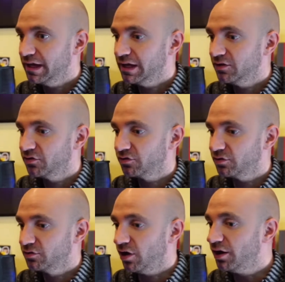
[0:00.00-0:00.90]
it is
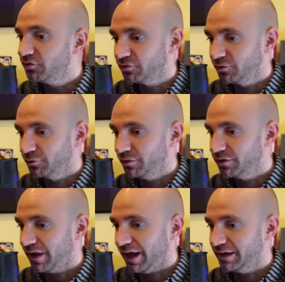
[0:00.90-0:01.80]
not true
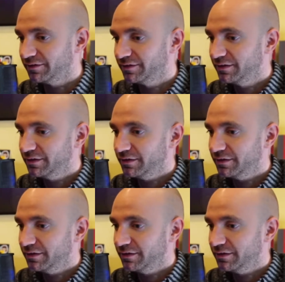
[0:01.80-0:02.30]
that,